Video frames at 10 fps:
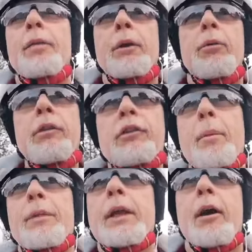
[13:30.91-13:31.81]
there is
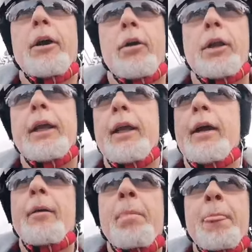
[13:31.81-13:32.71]
something going on here.
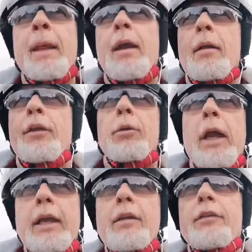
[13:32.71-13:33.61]
There
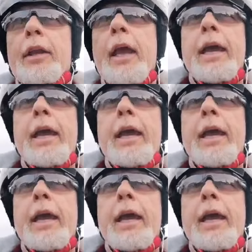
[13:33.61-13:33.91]
is an